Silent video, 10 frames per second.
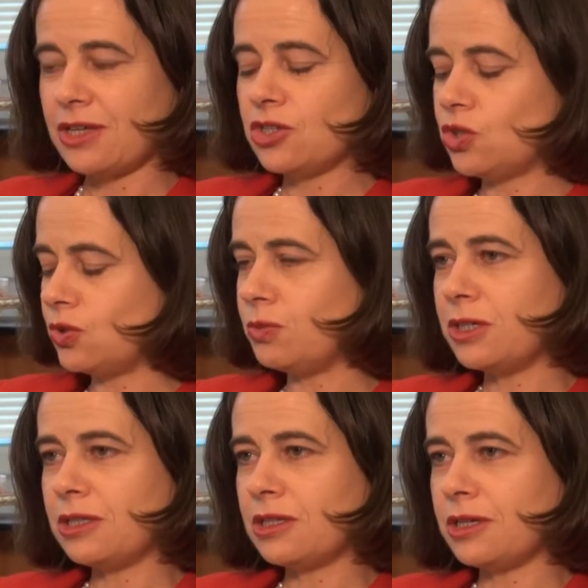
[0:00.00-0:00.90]
Sure.
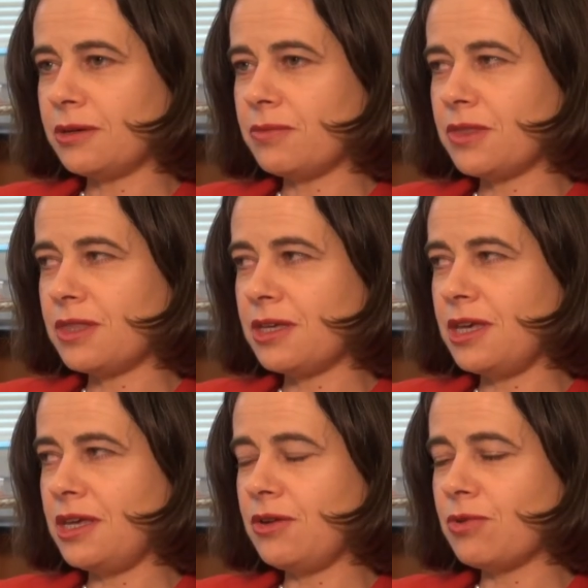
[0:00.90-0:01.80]
Well,
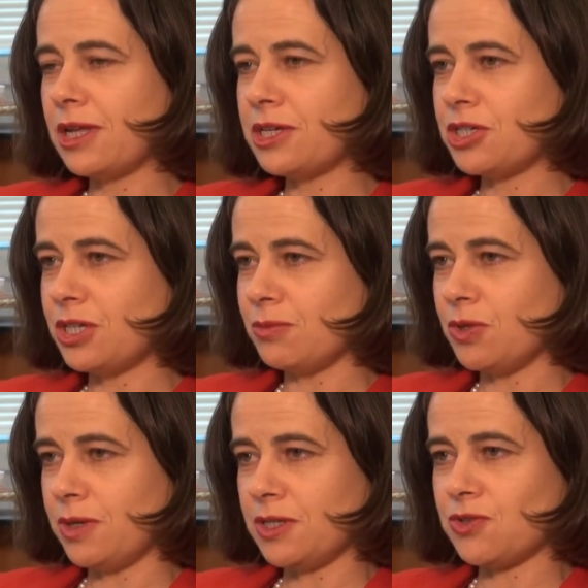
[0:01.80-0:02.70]
the relationship
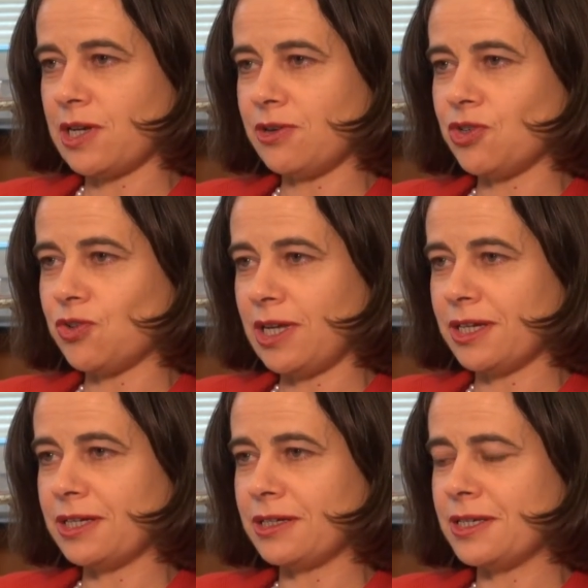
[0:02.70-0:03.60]
between Australia and Sri
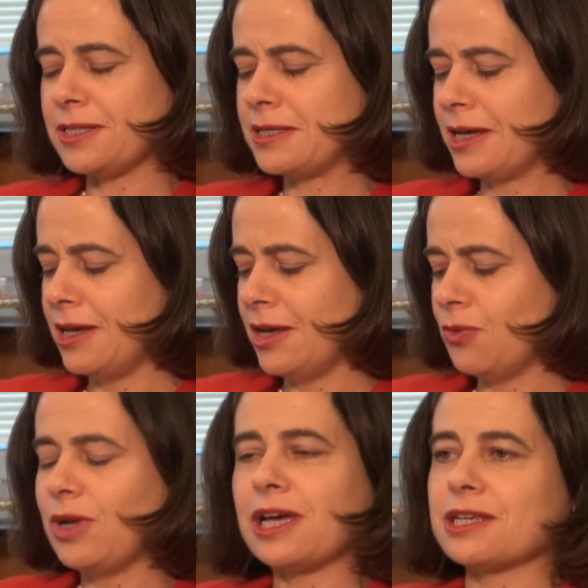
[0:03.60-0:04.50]
Lanka is,
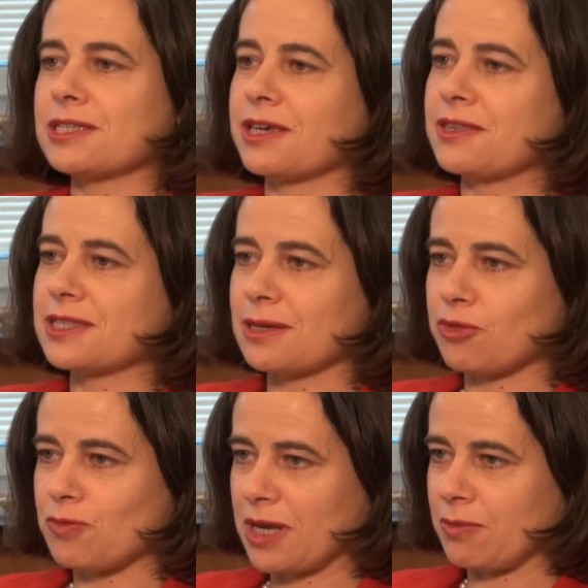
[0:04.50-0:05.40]
we like to say, the sum
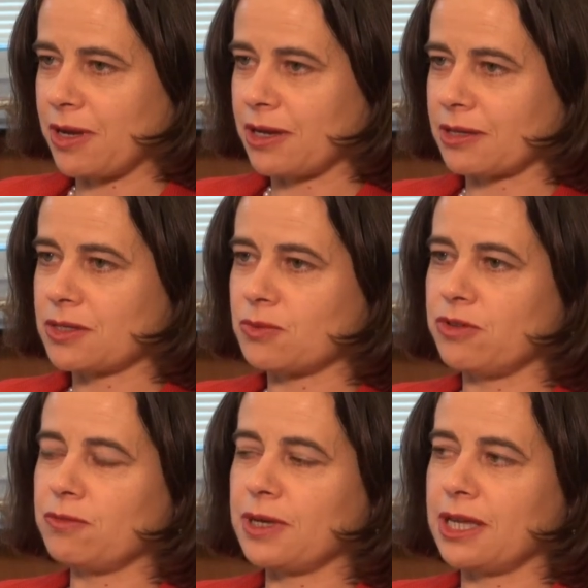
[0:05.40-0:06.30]
of many parts.
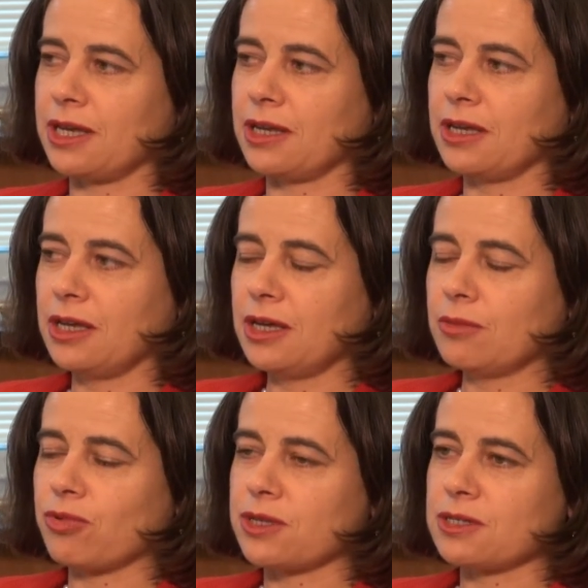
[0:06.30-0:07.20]
We've been
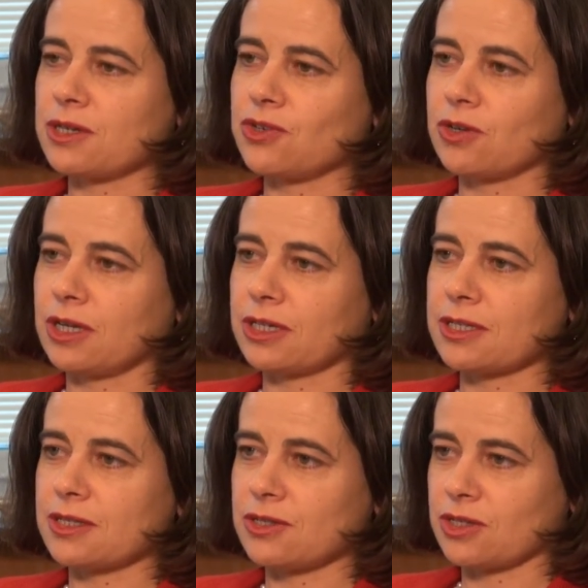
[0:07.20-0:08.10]
present in Sri
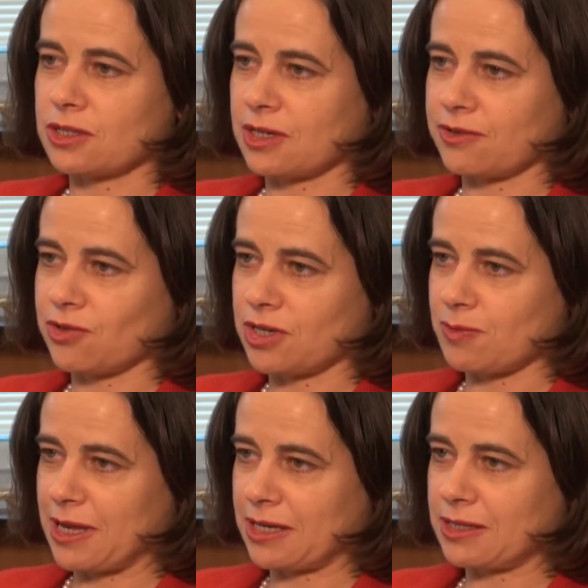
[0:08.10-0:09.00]
Lanka since just after
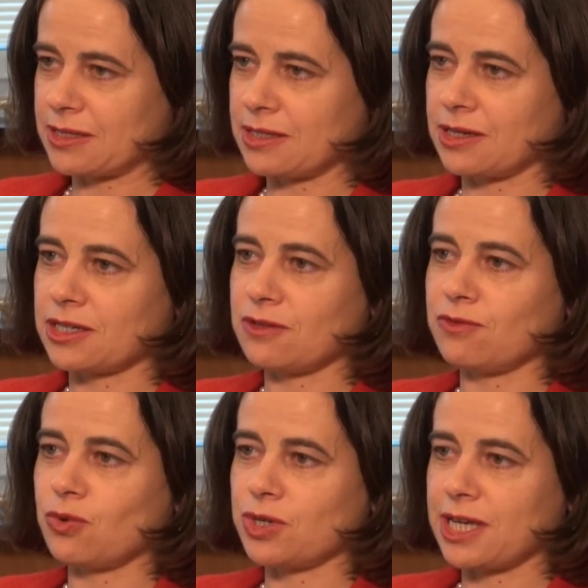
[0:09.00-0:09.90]
independence in
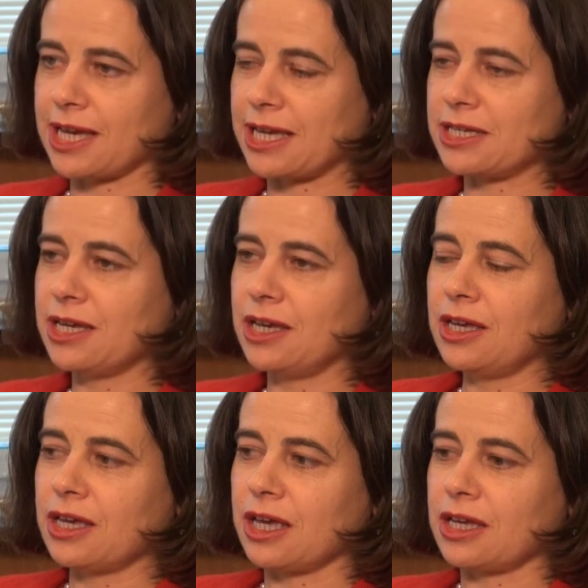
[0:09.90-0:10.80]
1948.
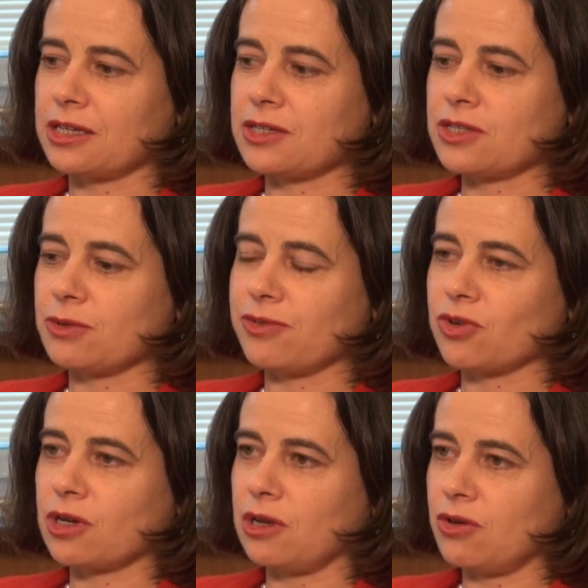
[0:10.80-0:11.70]
And so we've
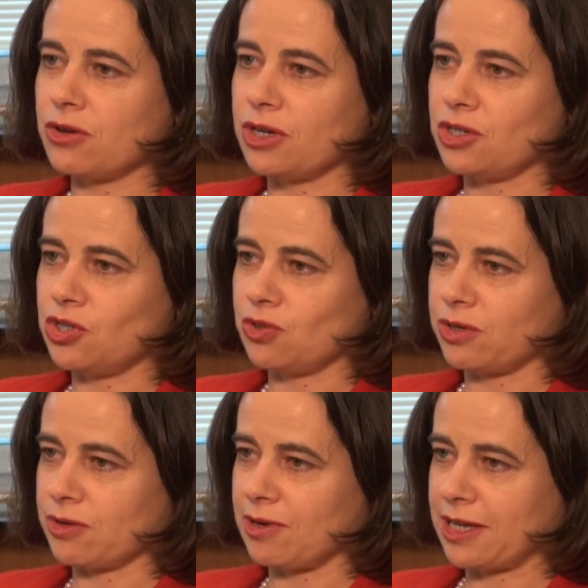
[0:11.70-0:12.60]
got a long and
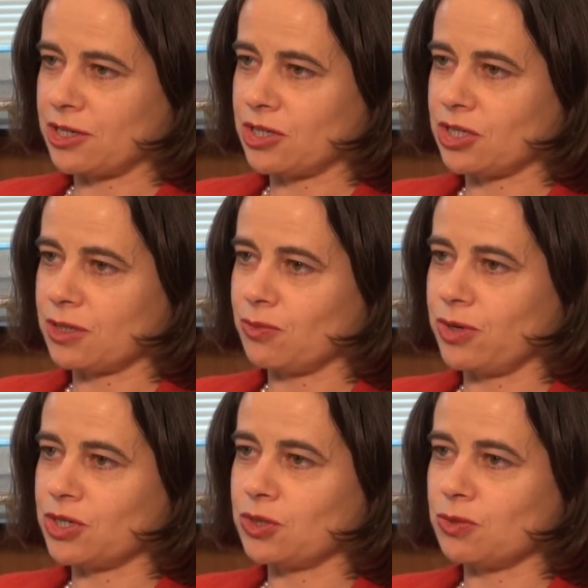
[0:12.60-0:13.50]
enduring relationship,
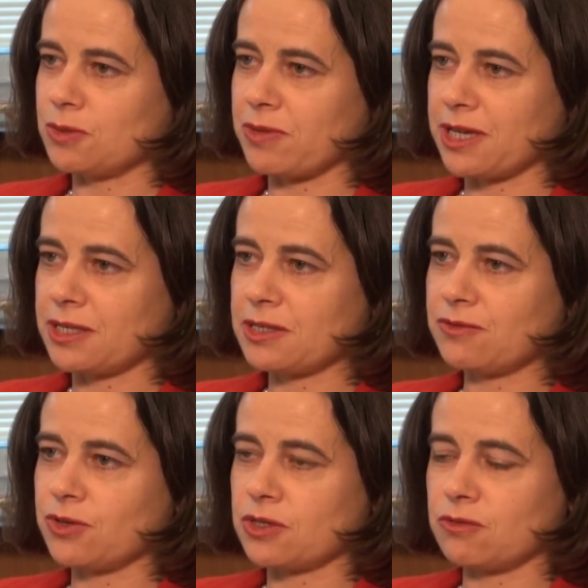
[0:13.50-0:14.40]
which was based
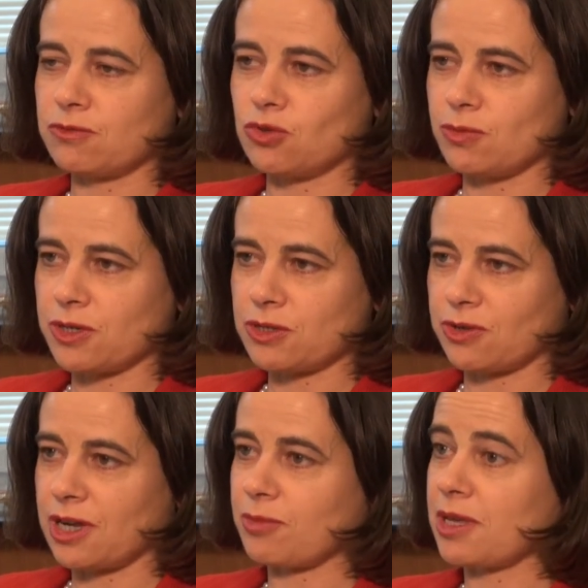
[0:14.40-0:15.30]
first and foremost
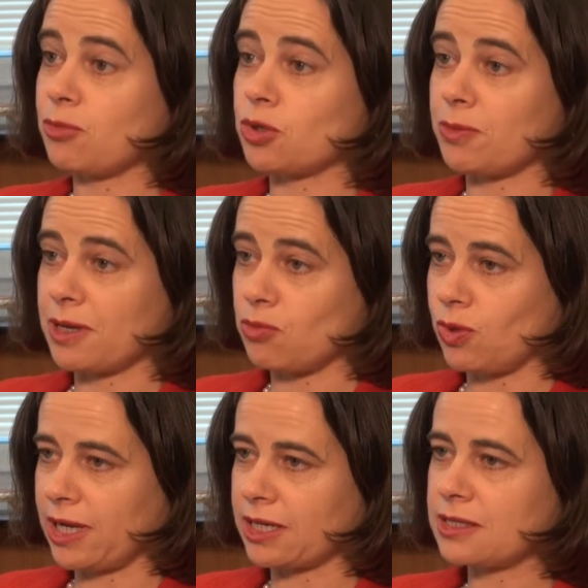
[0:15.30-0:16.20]
on our
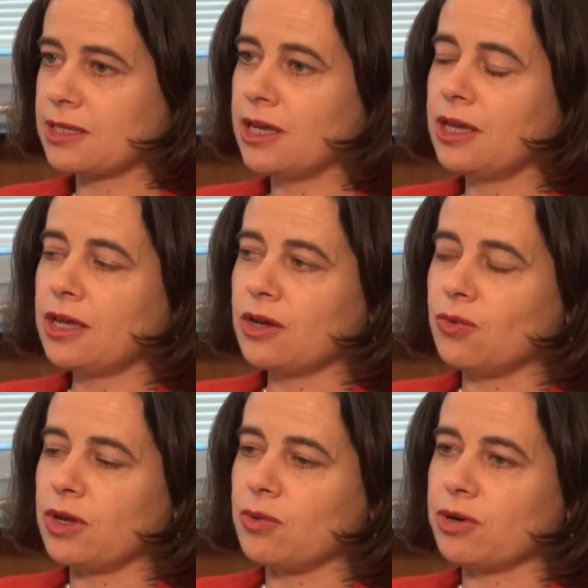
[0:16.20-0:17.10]
people-to-people links.
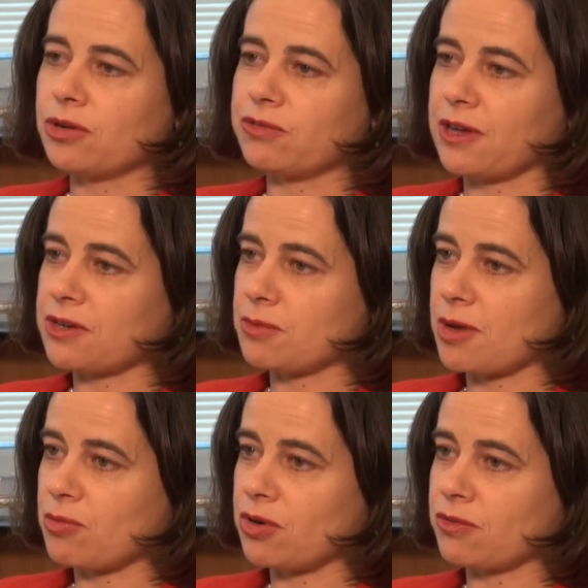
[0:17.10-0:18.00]
We were a founding
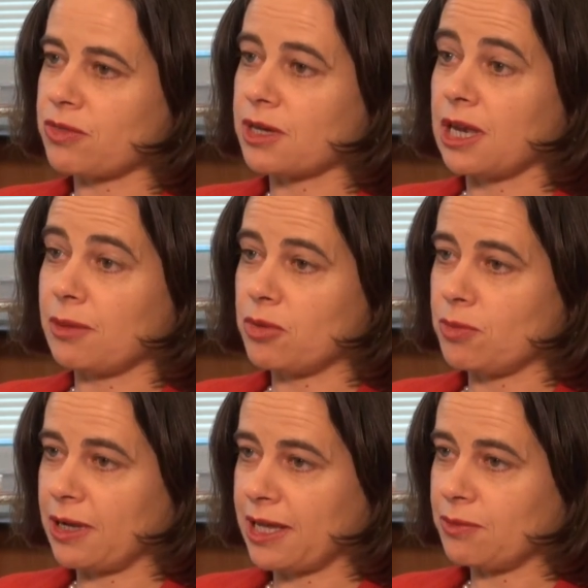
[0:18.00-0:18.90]
member of the Colombo
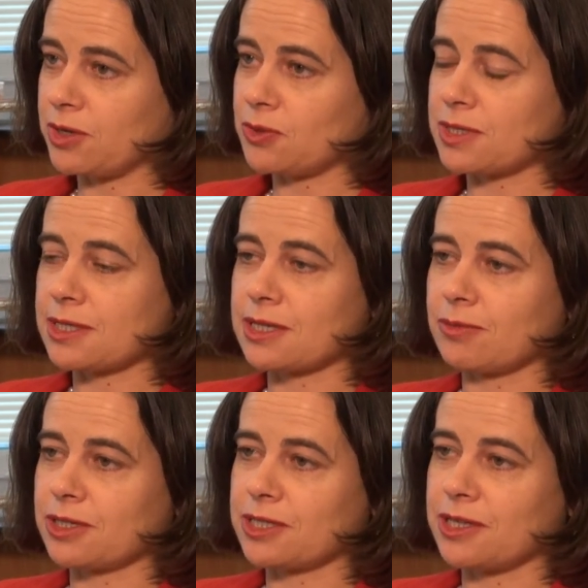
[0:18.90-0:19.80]
Plan, which was
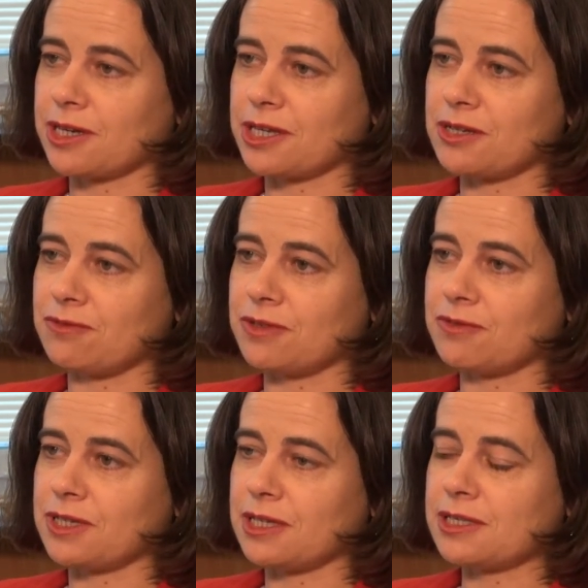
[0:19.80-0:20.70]
established in the
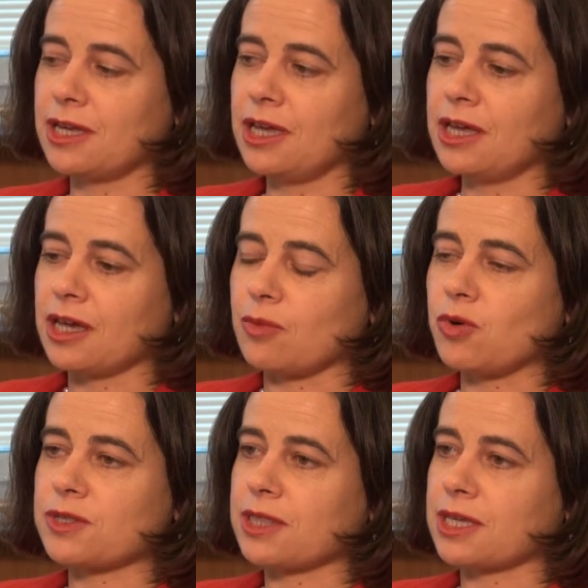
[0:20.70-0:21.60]
1950s. And
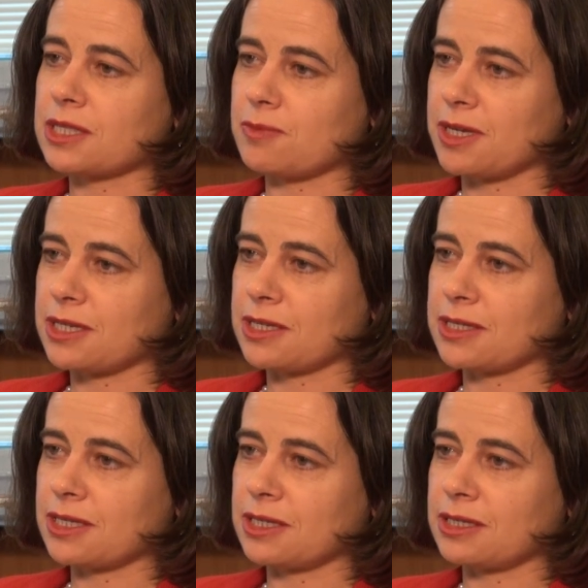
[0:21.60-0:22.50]
what that's meant is
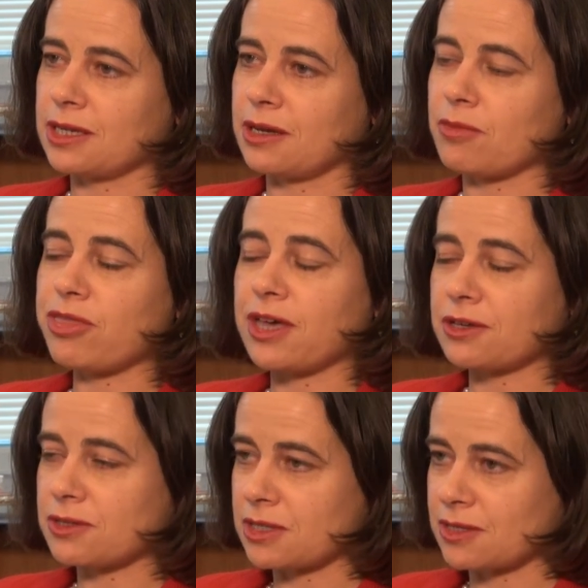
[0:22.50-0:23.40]
that
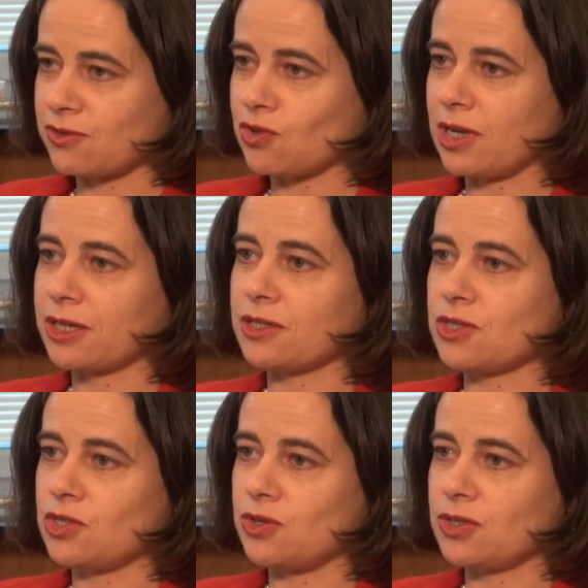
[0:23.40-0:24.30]
thousands of Sri Lankan
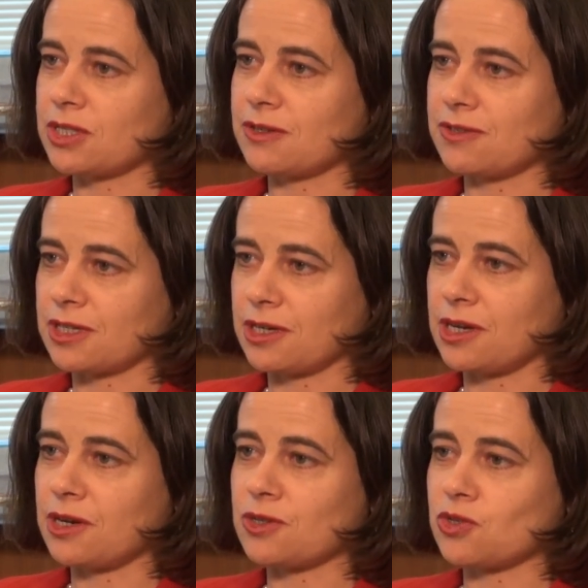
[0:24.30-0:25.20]
students have
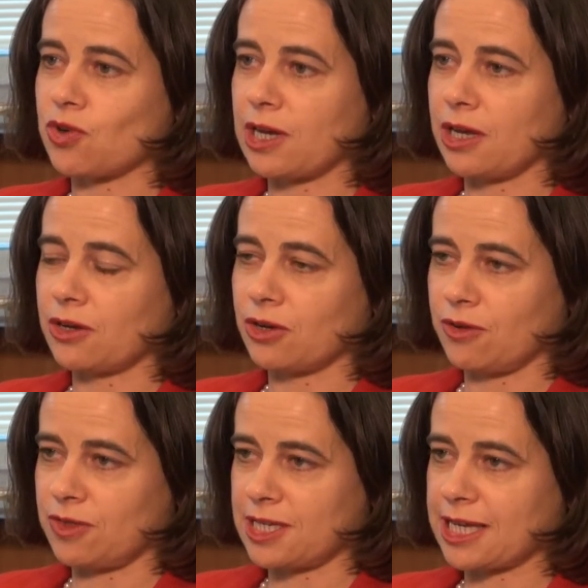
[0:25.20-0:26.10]
studied in Australia
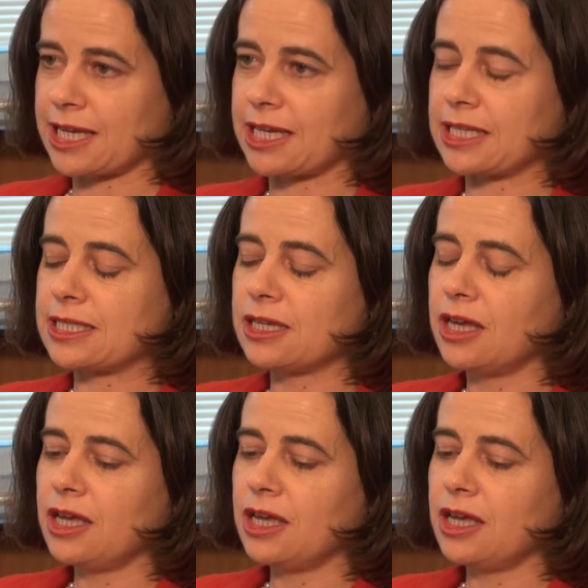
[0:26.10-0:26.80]
over the decades.